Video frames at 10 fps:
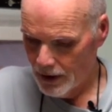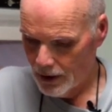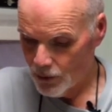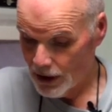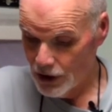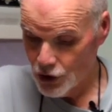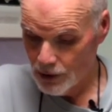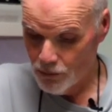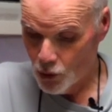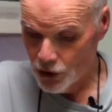release
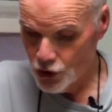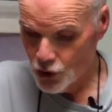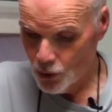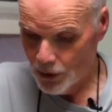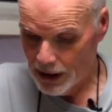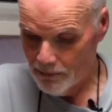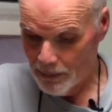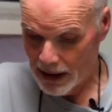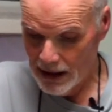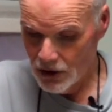some moisture when it
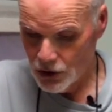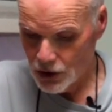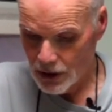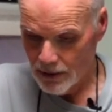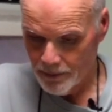bakes.